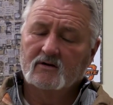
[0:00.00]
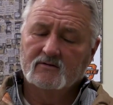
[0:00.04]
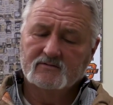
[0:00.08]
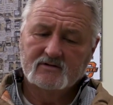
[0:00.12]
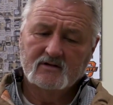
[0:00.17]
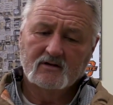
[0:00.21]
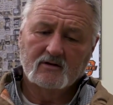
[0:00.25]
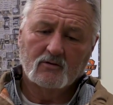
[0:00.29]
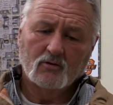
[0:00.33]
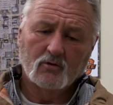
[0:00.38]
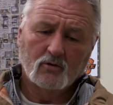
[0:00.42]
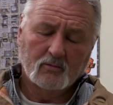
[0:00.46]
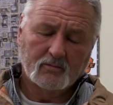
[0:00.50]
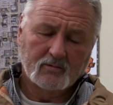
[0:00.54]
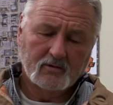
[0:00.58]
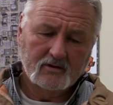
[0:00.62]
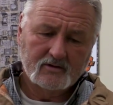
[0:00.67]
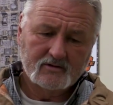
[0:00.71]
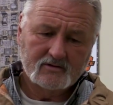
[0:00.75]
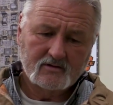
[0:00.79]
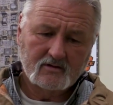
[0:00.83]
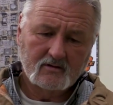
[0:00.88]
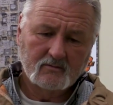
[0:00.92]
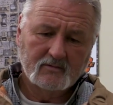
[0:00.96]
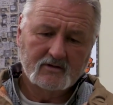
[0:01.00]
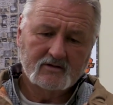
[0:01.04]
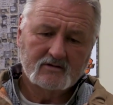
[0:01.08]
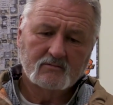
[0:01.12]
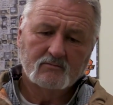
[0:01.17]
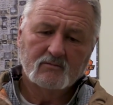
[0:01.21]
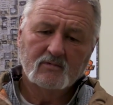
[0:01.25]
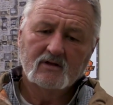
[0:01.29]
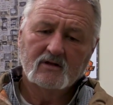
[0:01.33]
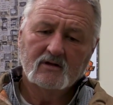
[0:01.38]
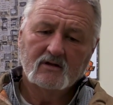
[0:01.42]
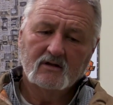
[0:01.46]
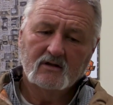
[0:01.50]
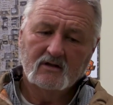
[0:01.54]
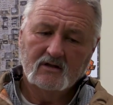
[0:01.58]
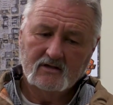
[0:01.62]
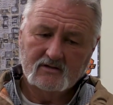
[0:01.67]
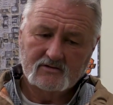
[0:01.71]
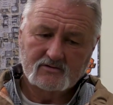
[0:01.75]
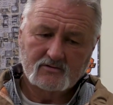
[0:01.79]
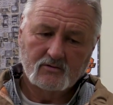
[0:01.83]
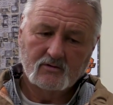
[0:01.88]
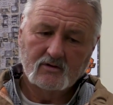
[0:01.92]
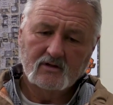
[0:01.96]
I was in a Corporation Commission meeting
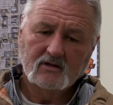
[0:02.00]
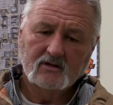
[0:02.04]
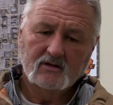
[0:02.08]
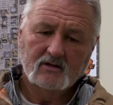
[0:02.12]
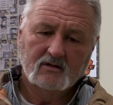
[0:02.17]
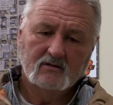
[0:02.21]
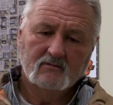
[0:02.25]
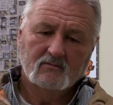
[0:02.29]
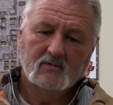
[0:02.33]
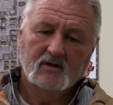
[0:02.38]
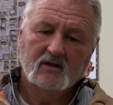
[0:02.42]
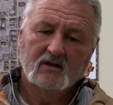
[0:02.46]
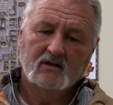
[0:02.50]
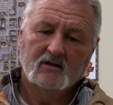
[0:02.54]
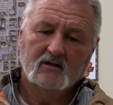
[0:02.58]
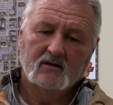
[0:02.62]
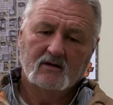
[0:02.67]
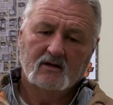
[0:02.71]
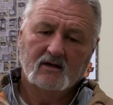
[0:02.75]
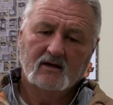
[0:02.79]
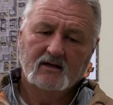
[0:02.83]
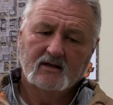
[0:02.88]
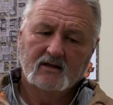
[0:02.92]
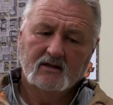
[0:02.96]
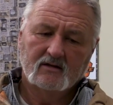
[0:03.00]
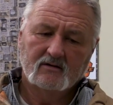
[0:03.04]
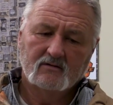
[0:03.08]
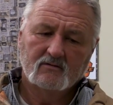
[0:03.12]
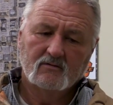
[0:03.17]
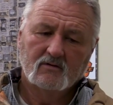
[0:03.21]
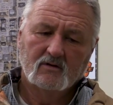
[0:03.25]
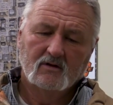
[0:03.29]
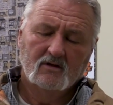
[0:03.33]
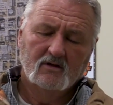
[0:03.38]
yesterday, and I